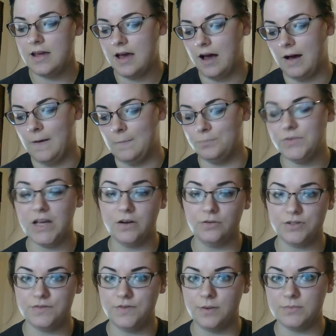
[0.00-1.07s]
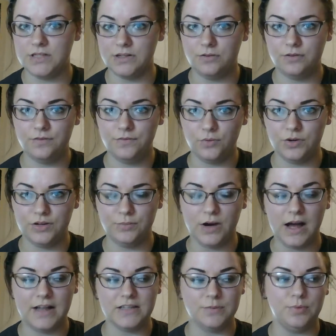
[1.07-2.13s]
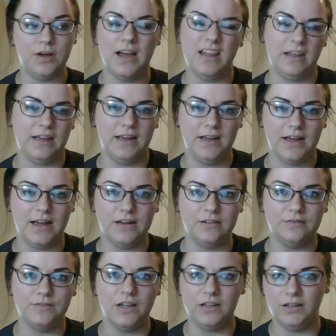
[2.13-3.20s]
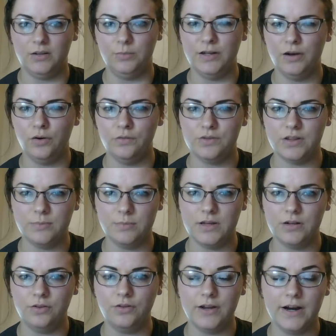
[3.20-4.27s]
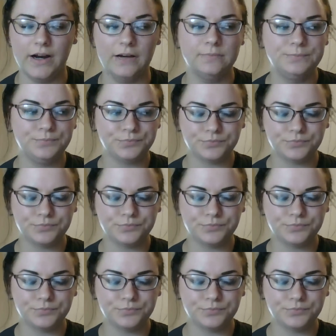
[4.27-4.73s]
It goes from 0 to 40 watts, but I like it kind of a little bit over the middle there.